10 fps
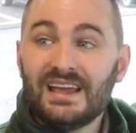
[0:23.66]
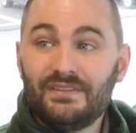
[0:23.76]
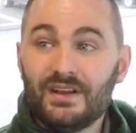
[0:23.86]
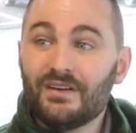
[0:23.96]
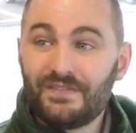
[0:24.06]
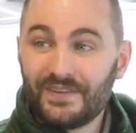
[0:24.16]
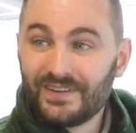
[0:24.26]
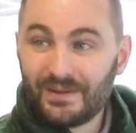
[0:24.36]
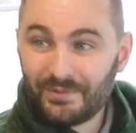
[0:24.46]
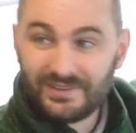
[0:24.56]
If you don't fill
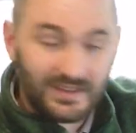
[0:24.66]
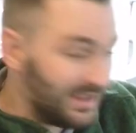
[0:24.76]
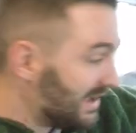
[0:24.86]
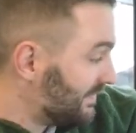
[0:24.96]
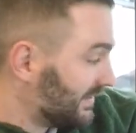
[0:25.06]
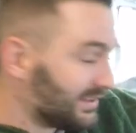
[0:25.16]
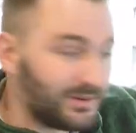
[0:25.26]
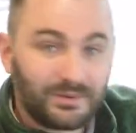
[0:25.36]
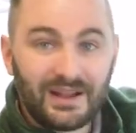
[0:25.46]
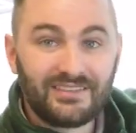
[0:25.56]
it up with DEF, a
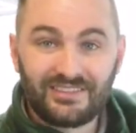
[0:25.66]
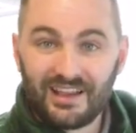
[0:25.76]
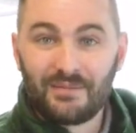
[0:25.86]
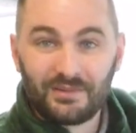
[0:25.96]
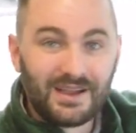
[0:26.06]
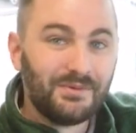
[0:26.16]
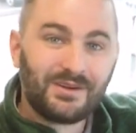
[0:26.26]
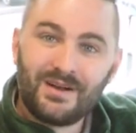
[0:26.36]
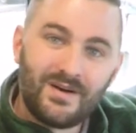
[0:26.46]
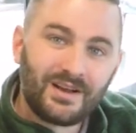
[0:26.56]
little red stop light will
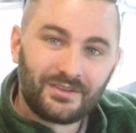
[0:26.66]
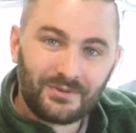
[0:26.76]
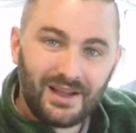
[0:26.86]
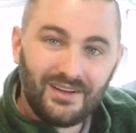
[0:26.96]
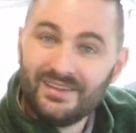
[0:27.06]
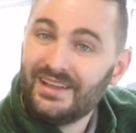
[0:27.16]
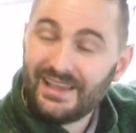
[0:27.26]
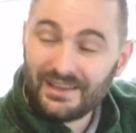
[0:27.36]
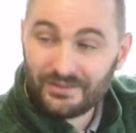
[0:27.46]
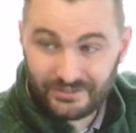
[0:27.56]
come on as well.
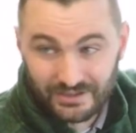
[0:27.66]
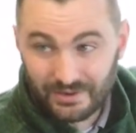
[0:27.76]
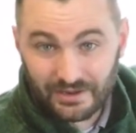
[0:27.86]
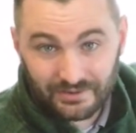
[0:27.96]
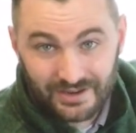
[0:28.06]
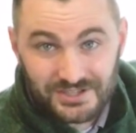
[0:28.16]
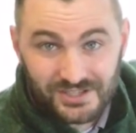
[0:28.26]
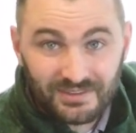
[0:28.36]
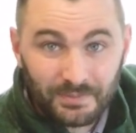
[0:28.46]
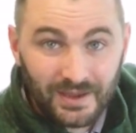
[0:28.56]
It'll derate your
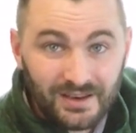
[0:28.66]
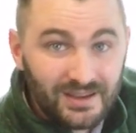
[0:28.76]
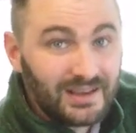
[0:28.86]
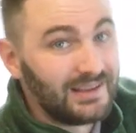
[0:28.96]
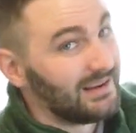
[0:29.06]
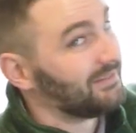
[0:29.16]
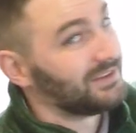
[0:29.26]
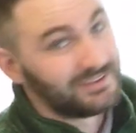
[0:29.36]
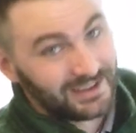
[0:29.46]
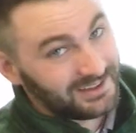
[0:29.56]
engine speed. You have
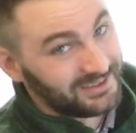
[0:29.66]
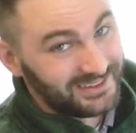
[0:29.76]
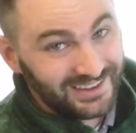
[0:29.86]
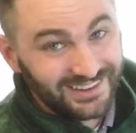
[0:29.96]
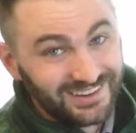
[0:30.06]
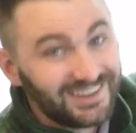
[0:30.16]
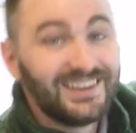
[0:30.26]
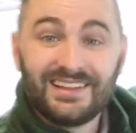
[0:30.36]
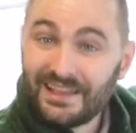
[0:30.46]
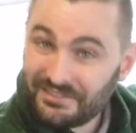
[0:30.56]
to take it to a dealer.
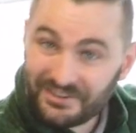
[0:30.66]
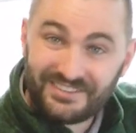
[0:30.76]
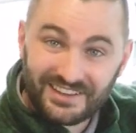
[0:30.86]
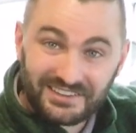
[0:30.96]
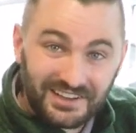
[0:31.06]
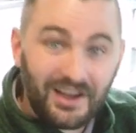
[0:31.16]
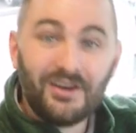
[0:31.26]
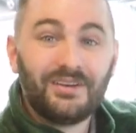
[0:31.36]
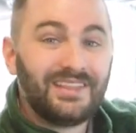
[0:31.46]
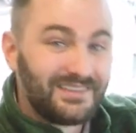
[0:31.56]
They have to reset the
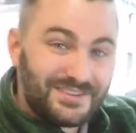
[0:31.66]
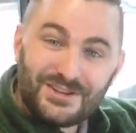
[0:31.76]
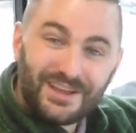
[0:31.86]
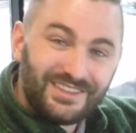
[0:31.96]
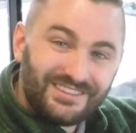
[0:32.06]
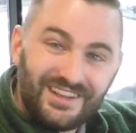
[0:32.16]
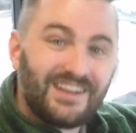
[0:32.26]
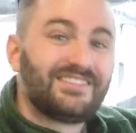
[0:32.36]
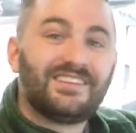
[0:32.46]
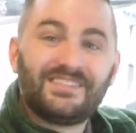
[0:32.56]
code. They have to check the
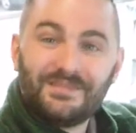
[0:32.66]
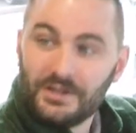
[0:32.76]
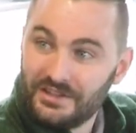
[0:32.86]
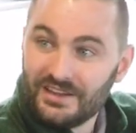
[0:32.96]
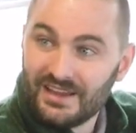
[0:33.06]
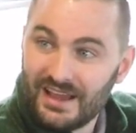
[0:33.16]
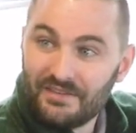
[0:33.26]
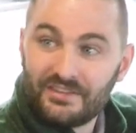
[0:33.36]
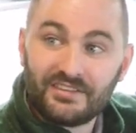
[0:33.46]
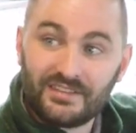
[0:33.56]
exhaust system, the DEF
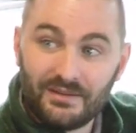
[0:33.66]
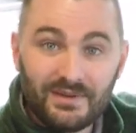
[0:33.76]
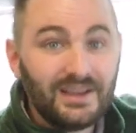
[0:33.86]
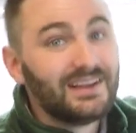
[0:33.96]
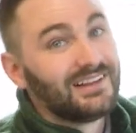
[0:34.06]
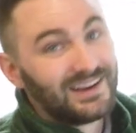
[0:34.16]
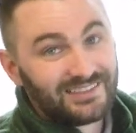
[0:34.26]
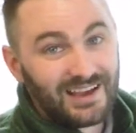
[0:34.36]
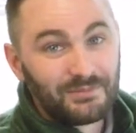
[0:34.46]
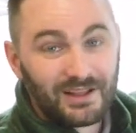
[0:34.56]
system. A lot of
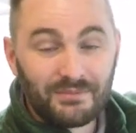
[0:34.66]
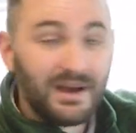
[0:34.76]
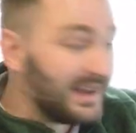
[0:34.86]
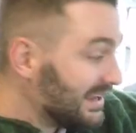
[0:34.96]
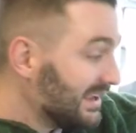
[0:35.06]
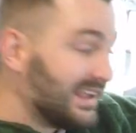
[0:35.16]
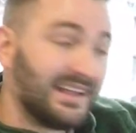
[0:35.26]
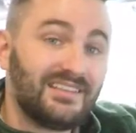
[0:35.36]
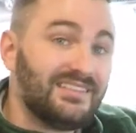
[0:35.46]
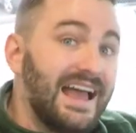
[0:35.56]
time, a lot of money.
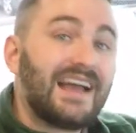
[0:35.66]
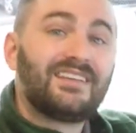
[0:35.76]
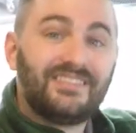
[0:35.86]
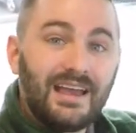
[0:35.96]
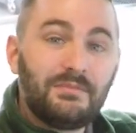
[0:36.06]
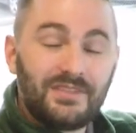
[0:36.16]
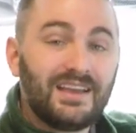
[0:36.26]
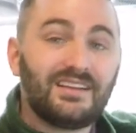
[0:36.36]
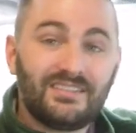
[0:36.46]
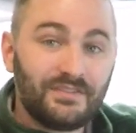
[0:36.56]
Exact same
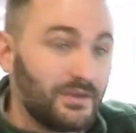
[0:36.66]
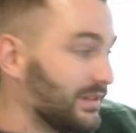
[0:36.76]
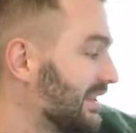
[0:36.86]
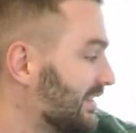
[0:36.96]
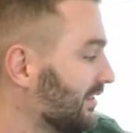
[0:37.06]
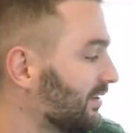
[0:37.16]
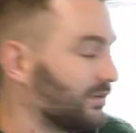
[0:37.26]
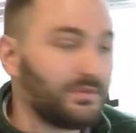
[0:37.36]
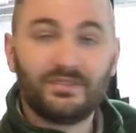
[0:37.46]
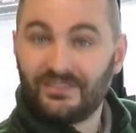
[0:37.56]
thing as if you let the
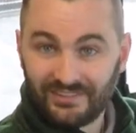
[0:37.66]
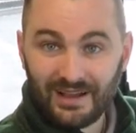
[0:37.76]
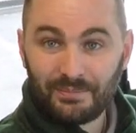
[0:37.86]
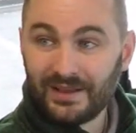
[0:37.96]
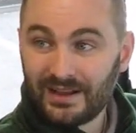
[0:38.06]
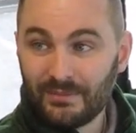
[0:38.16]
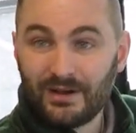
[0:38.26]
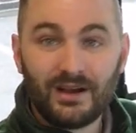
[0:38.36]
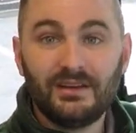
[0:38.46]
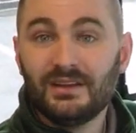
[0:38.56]
little stoplight come
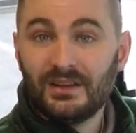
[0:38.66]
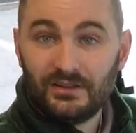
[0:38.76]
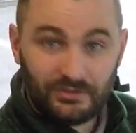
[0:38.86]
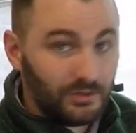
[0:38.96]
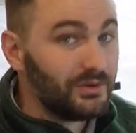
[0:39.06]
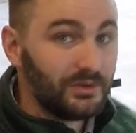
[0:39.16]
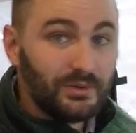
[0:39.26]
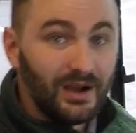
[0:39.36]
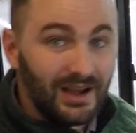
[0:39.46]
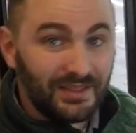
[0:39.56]
on due to
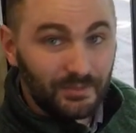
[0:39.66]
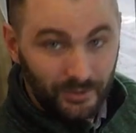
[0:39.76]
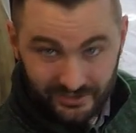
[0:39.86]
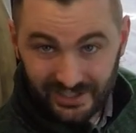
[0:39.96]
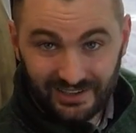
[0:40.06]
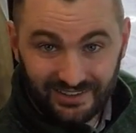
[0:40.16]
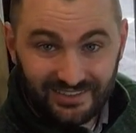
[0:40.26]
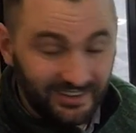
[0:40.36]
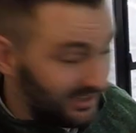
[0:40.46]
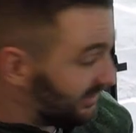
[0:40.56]
the
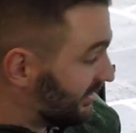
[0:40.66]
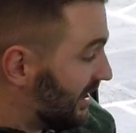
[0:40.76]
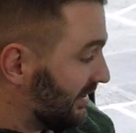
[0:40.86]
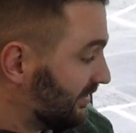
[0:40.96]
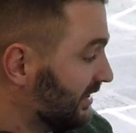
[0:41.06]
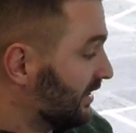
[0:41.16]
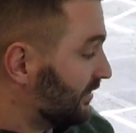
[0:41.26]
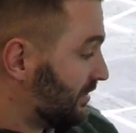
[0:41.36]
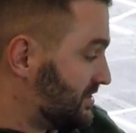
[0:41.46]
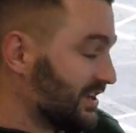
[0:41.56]
particulates in the exhaust.
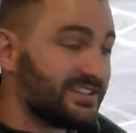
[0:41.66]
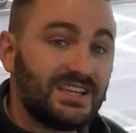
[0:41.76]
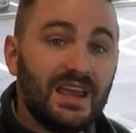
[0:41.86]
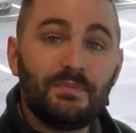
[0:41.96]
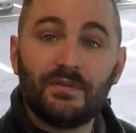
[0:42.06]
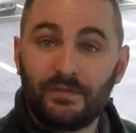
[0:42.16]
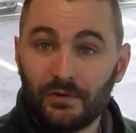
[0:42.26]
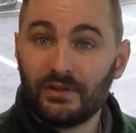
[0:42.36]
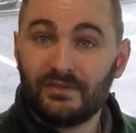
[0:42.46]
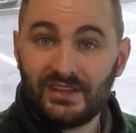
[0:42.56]
So just keep it
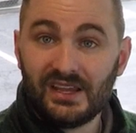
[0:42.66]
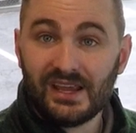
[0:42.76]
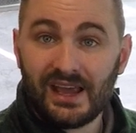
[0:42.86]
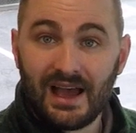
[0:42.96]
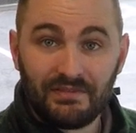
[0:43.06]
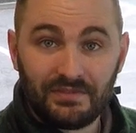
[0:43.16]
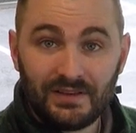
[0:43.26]
full of DEF.